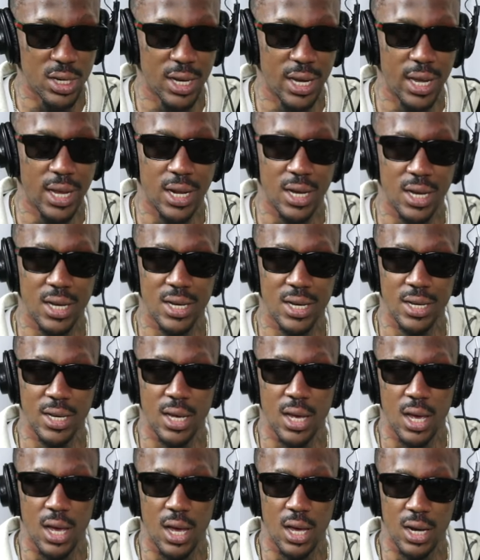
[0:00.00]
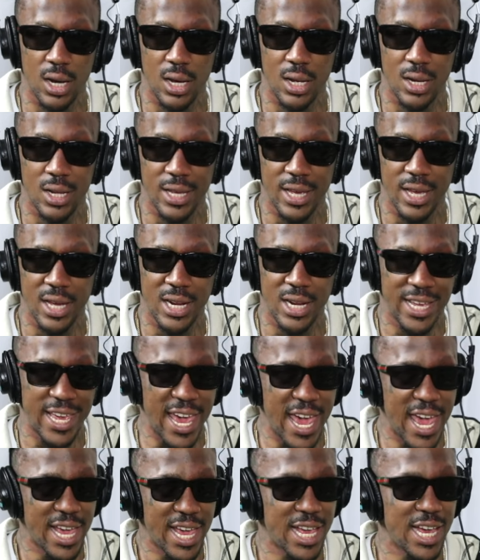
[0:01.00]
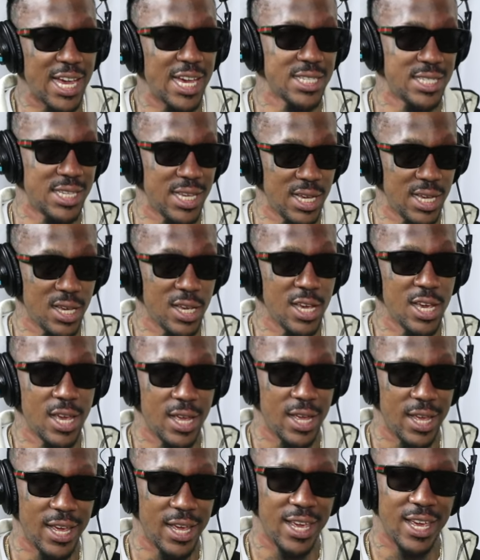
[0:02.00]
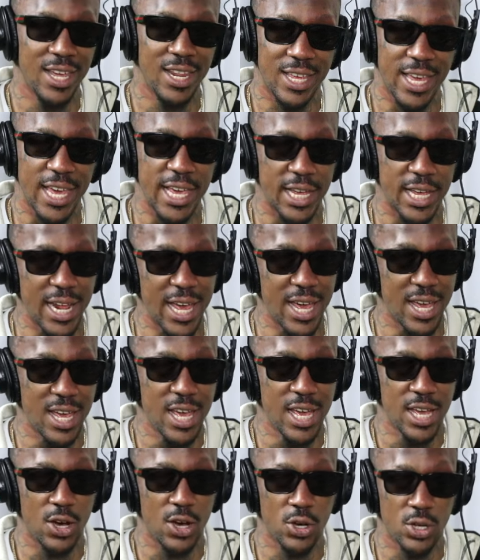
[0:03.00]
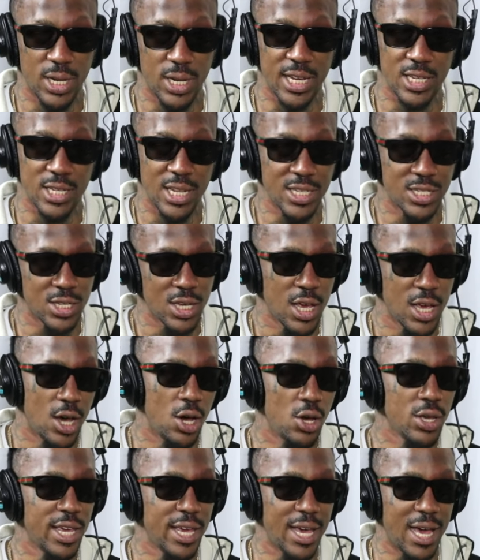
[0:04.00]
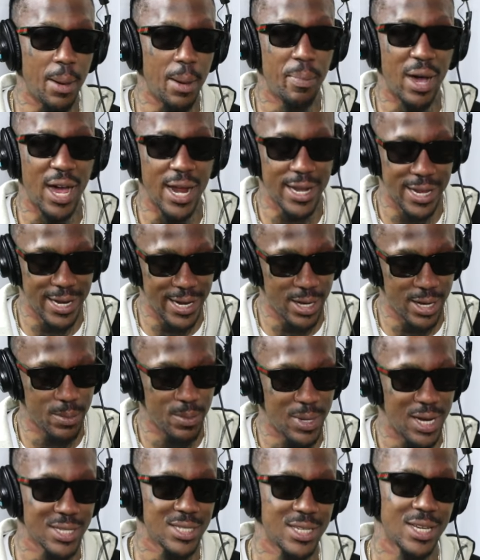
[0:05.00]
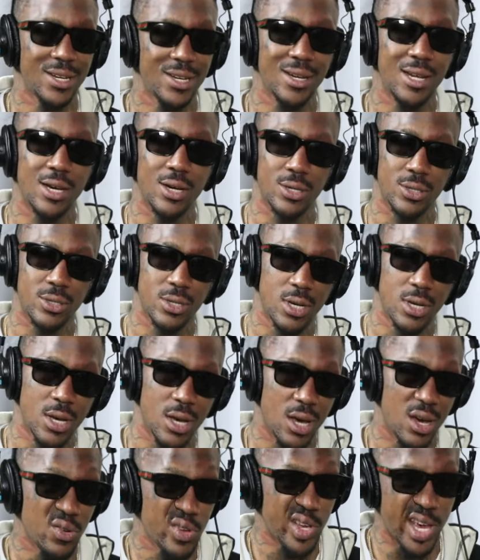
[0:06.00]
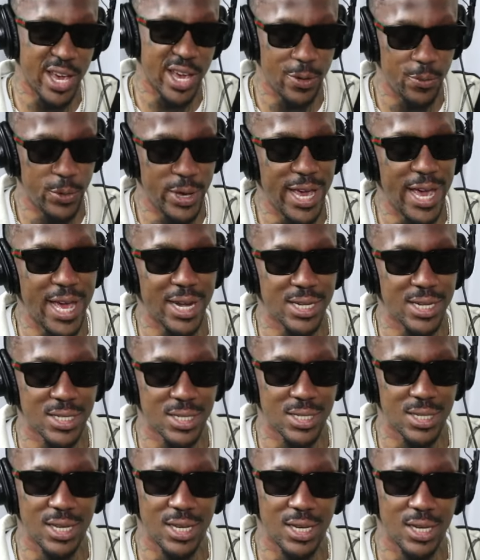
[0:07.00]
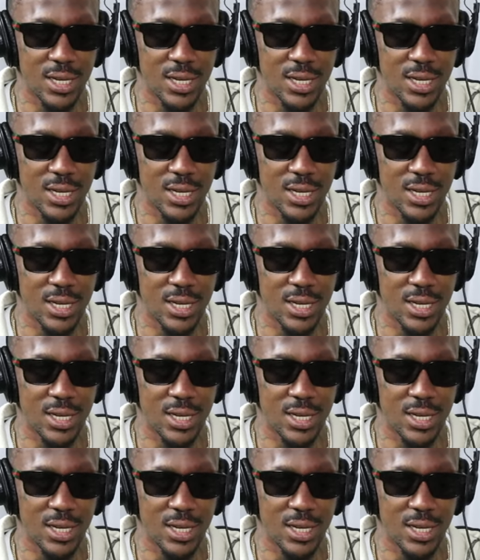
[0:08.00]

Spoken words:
he the gang content. He the king of that. I bodied him. I said no. Okay, we had this